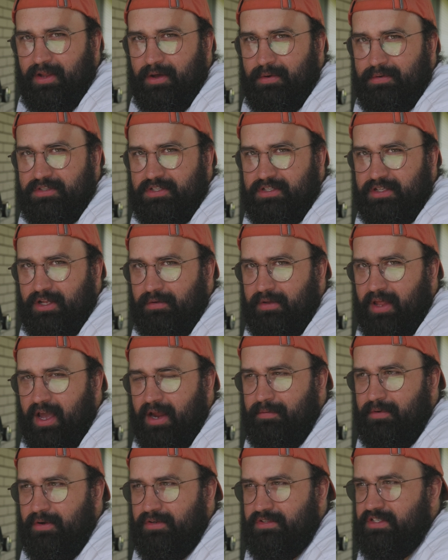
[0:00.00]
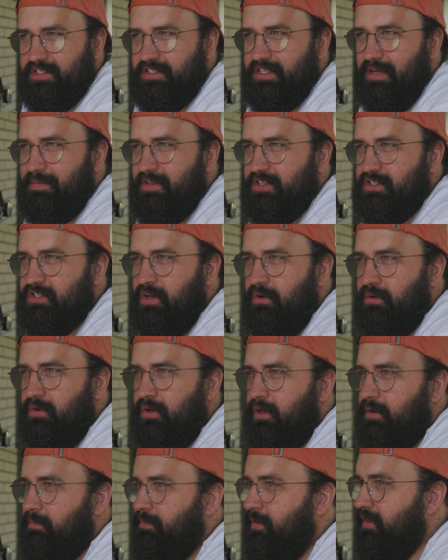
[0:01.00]
the low and slow light roast because they've been so
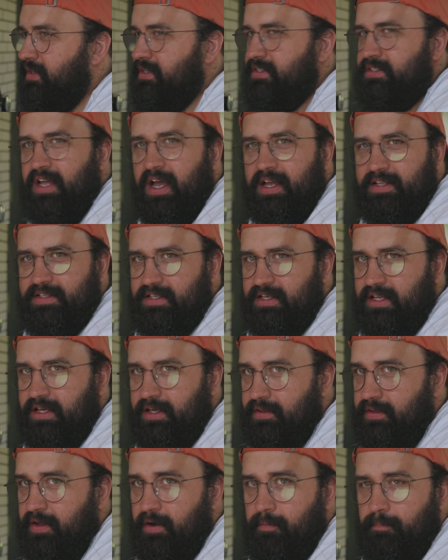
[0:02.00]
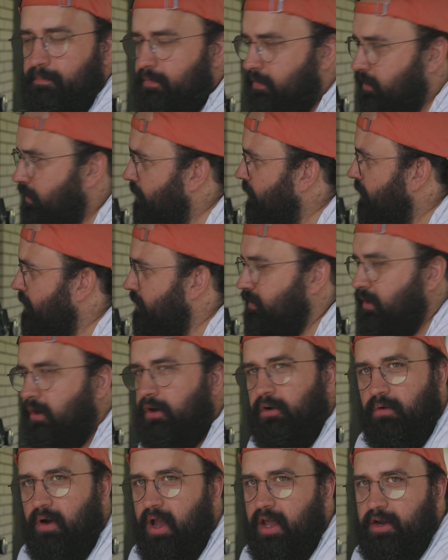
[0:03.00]
good. But these Tanzanian, they're
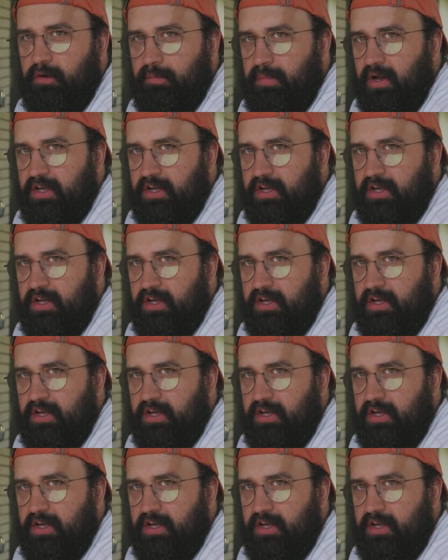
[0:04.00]
a grinder